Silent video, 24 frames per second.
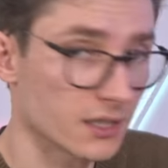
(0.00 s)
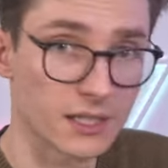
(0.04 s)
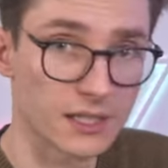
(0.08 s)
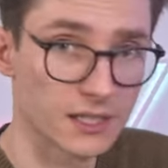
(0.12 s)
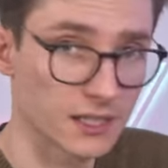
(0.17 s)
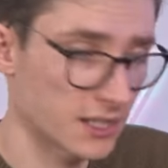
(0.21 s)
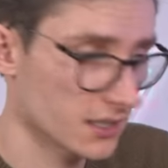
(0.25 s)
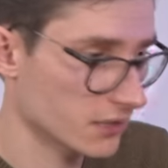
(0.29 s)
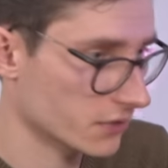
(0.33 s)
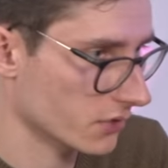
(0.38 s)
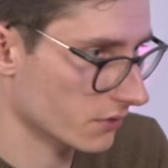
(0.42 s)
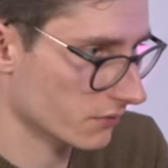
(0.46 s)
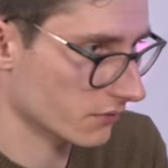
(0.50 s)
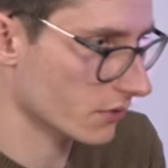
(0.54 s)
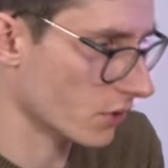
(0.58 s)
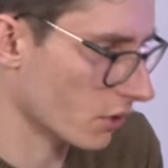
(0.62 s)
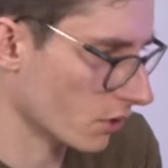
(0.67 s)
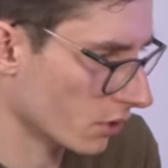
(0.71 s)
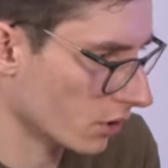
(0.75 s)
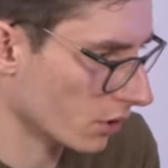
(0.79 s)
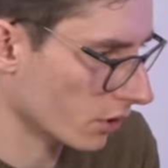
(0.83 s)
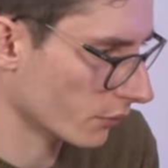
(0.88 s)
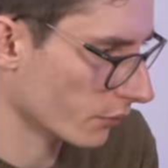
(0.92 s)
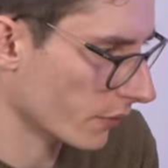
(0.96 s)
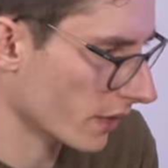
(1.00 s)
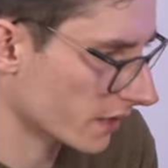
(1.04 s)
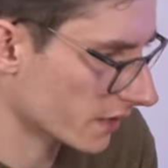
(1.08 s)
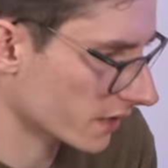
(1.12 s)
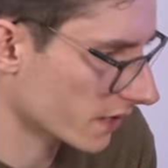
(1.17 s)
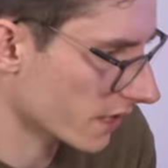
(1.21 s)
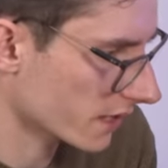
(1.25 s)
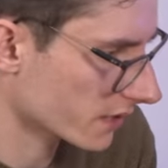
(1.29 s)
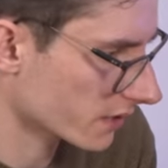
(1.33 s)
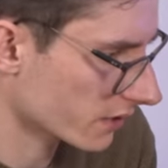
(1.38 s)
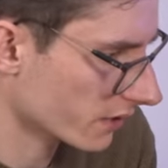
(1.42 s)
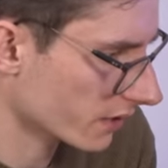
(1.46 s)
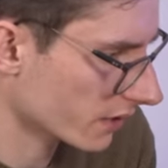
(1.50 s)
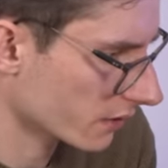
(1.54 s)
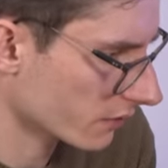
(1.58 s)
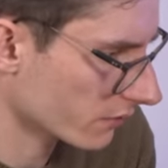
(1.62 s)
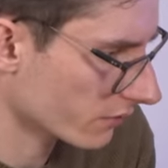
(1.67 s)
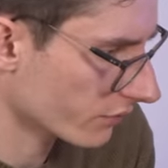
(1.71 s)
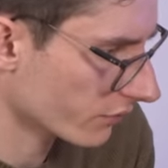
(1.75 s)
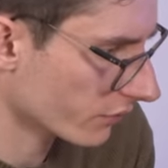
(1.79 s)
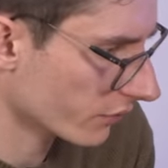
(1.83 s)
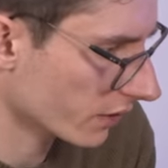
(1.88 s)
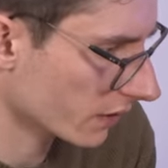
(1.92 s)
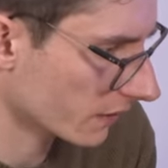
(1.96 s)
unless you've not got a radiator at the
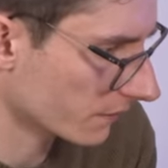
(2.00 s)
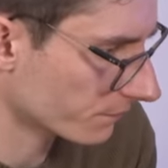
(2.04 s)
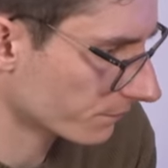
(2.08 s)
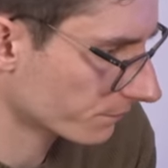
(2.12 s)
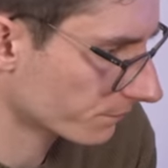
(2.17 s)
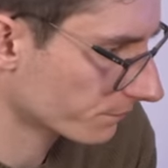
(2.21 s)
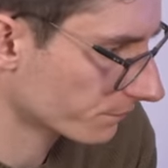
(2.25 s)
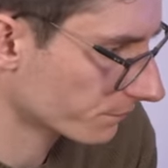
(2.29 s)
front.